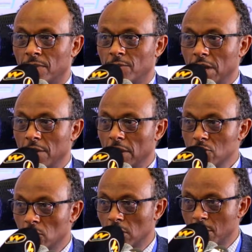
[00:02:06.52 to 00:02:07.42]
5
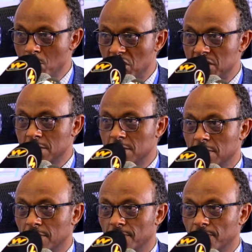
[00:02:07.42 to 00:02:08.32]
household members,
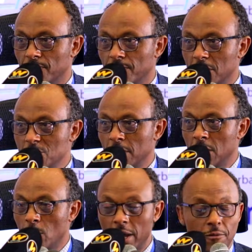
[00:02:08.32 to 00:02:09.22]
husband,
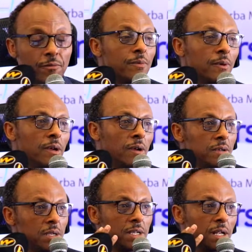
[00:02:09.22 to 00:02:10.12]
wife,
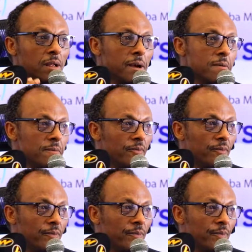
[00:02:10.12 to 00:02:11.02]
3 children,
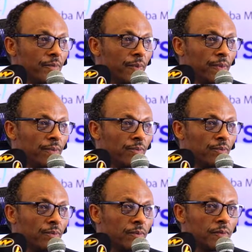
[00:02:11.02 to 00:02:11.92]

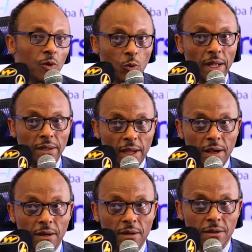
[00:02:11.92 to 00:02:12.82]
you can
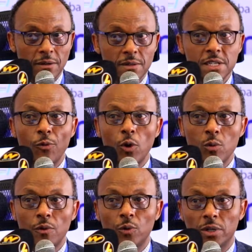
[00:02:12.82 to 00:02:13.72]
think this volume
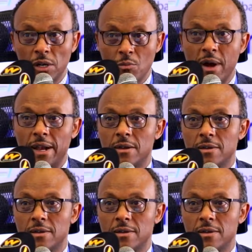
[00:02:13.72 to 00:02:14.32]
of water demand.